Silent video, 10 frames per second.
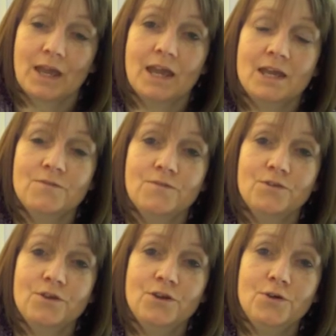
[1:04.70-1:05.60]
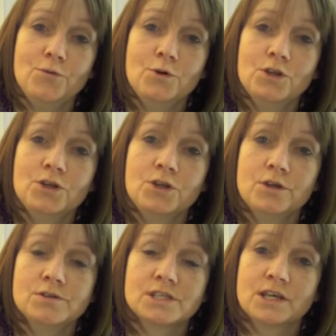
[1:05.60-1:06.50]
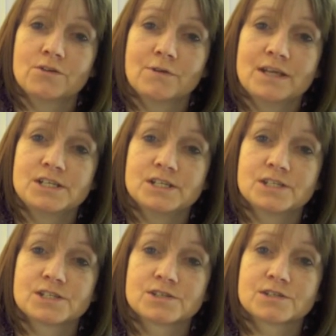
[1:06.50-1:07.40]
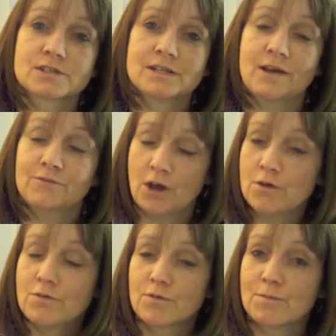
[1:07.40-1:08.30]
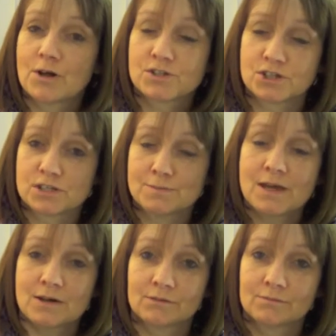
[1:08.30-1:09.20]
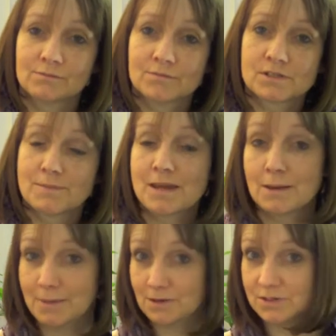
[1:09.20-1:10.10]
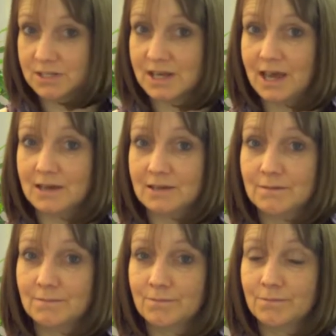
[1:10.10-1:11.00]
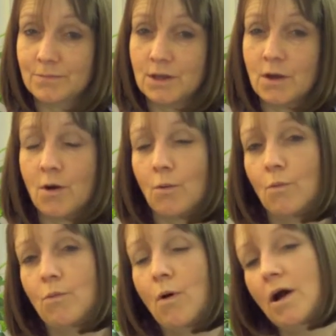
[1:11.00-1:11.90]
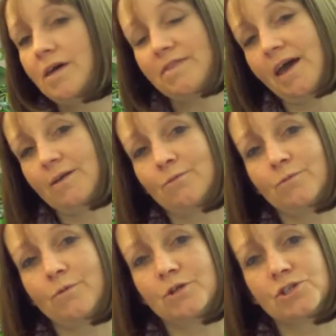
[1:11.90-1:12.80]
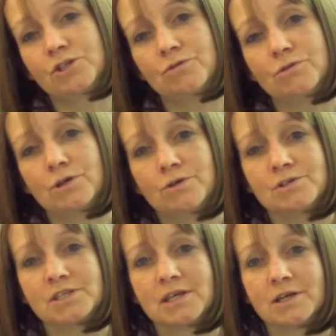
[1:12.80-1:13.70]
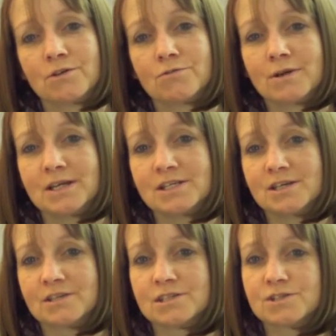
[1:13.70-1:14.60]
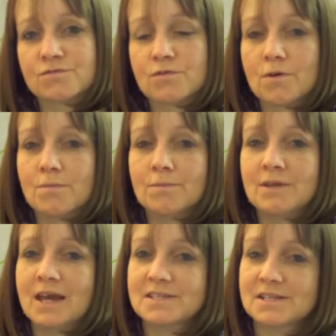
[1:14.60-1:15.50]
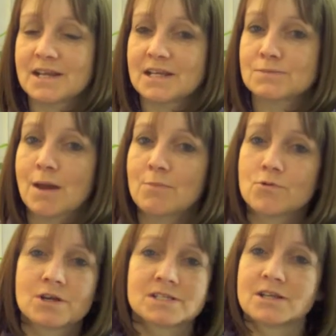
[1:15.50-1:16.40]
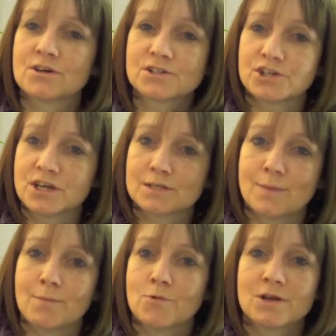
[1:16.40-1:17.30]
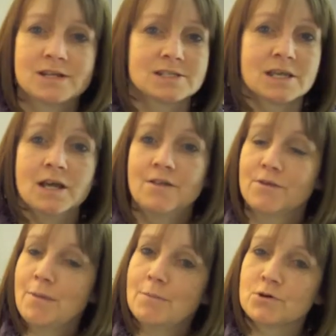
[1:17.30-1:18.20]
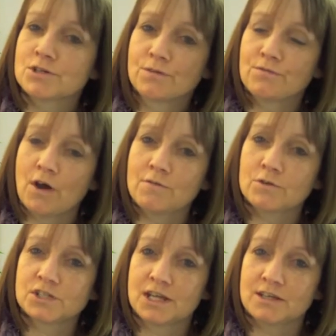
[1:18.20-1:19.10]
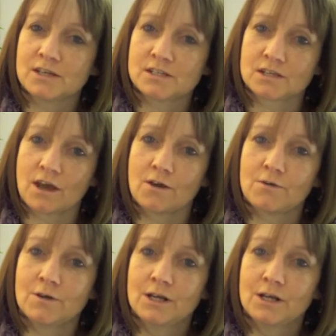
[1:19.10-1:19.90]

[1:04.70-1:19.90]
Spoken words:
If you wouldn't use the ingredients left over from last year's meal to make a meal today, why then would you use the ingredients from yesterday's memories, last year's memories, the memories from 5 or 10 years ago